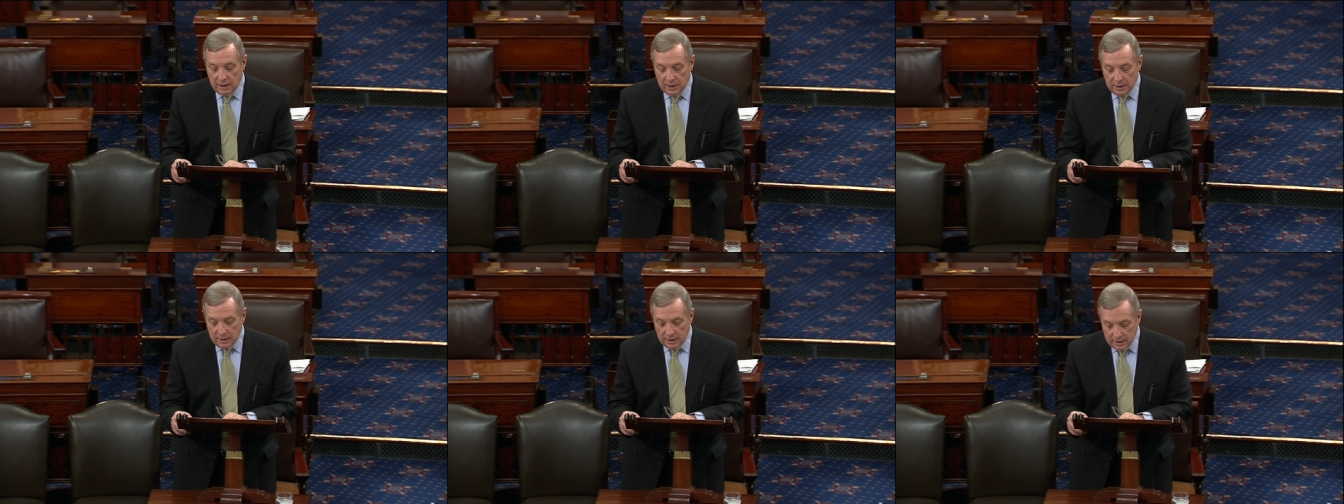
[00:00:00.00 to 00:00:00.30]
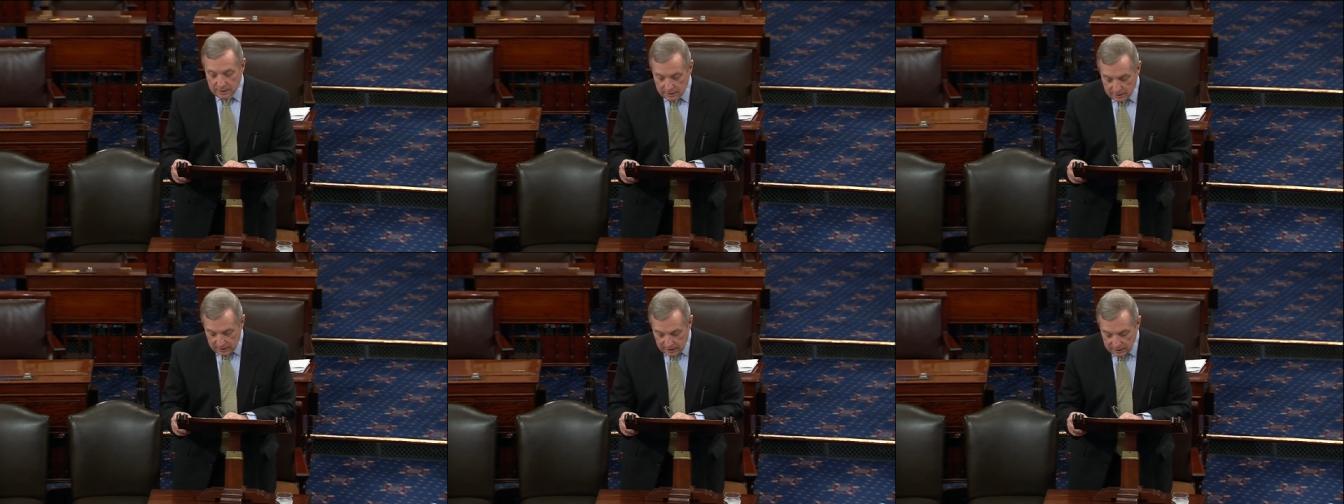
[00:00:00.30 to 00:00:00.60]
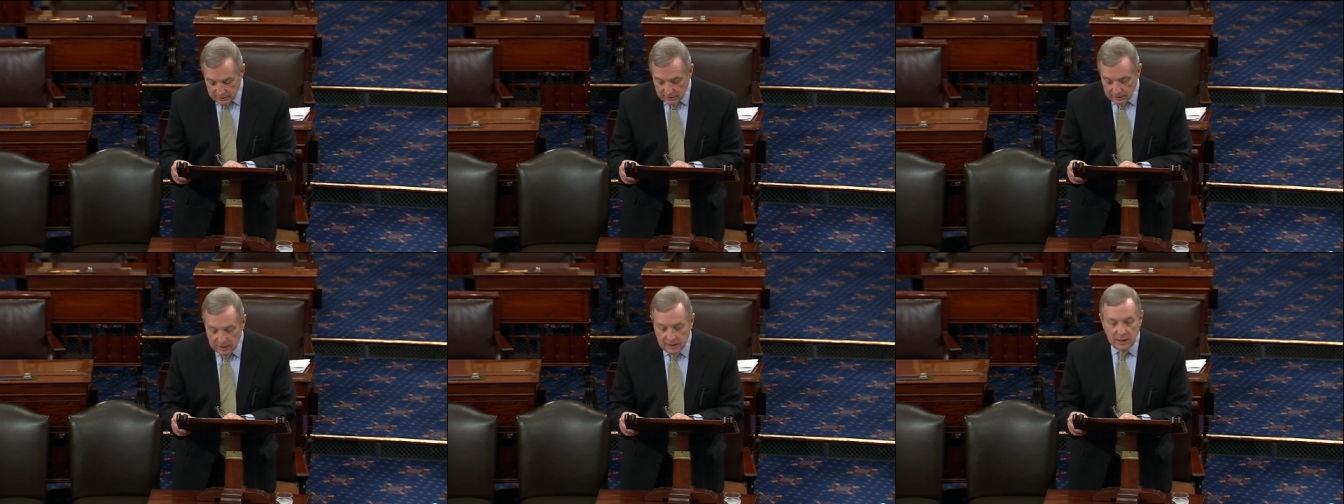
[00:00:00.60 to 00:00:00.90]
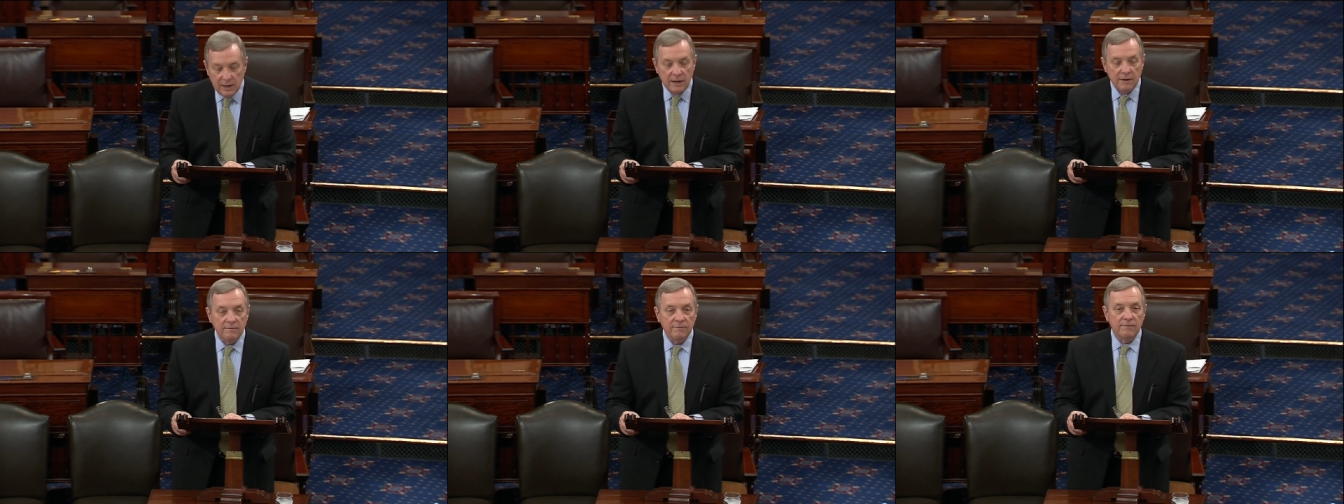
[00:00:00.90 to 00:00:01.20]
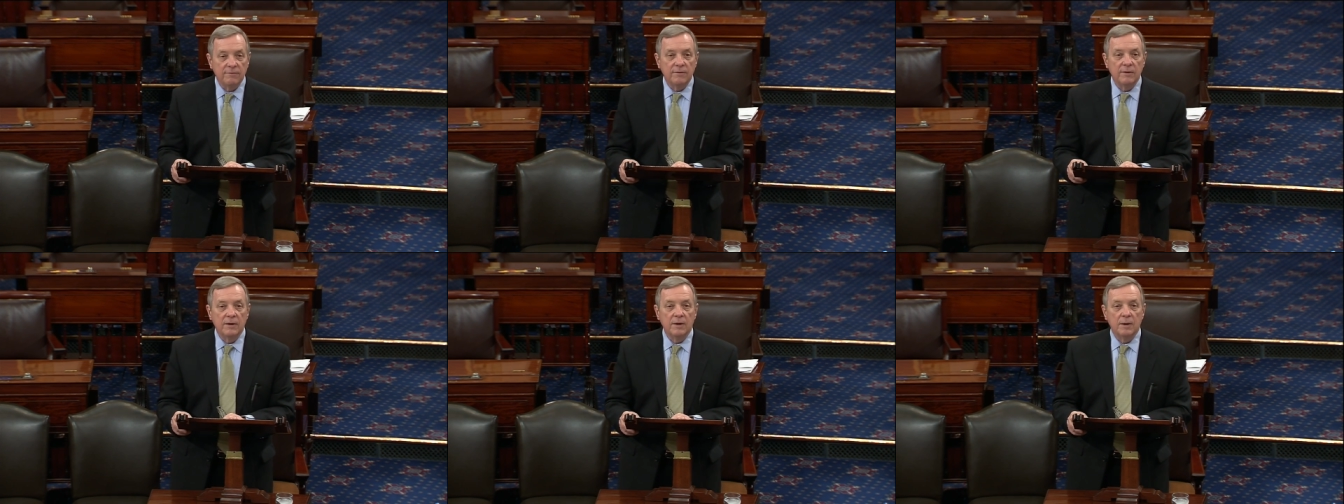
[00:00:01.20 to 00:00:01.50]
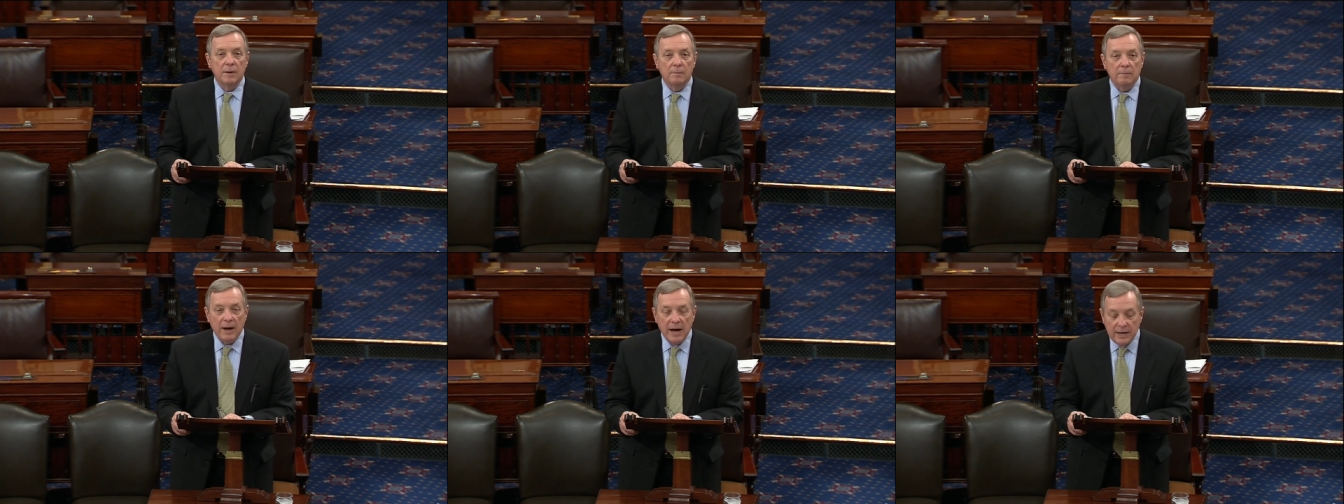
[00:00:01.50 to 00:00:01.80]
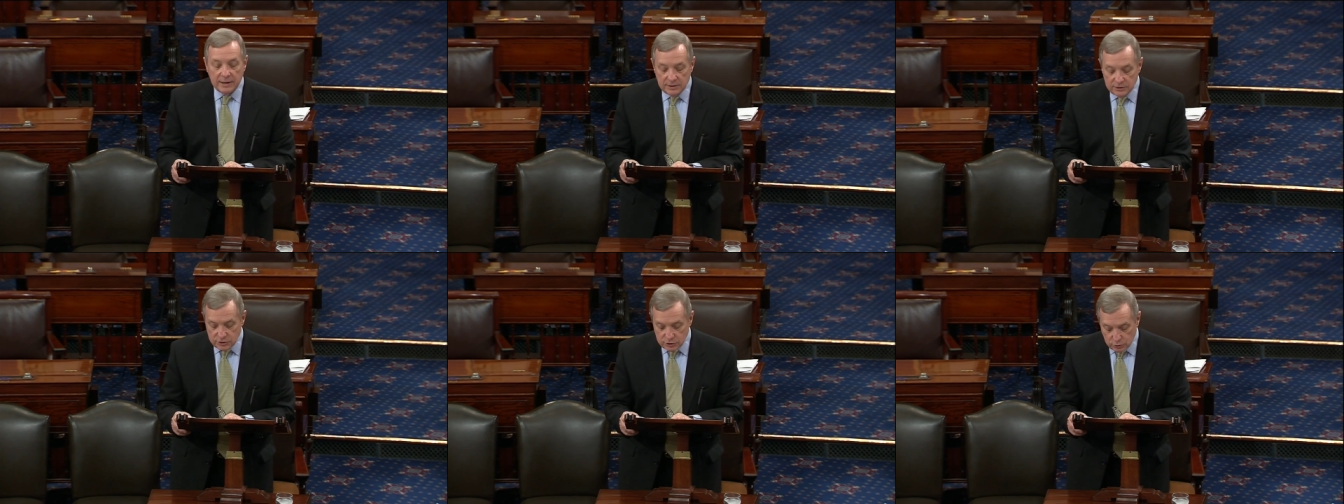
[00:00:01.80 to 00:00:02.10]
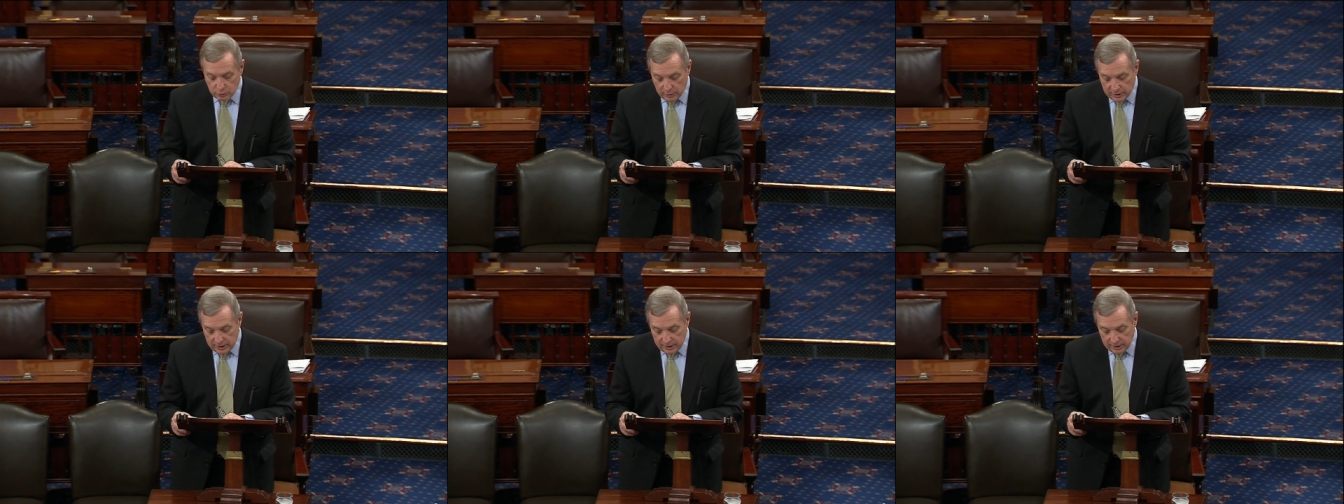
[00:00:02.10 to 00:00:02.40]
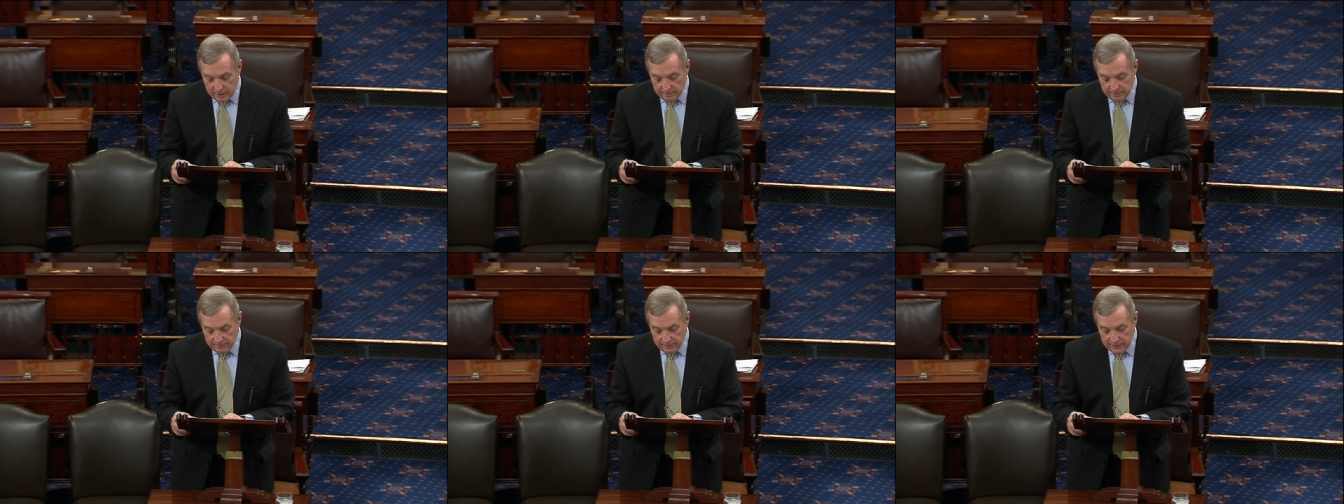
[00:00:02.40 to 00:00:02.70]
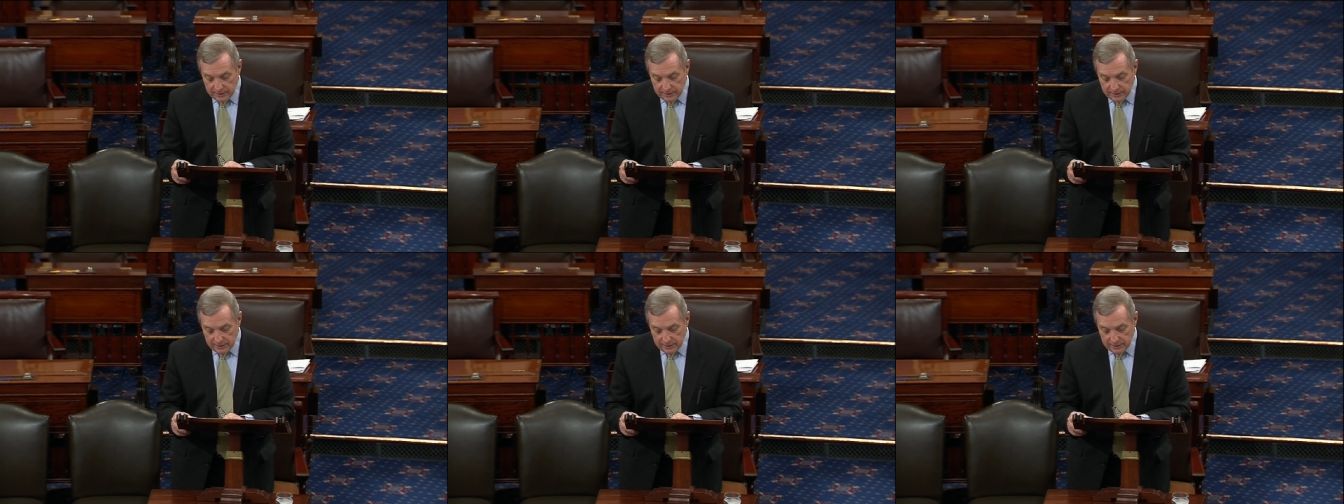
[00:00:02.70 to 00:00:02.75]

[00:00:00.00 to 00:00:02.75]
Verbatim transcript: in, in the Kiev, Maidan Square.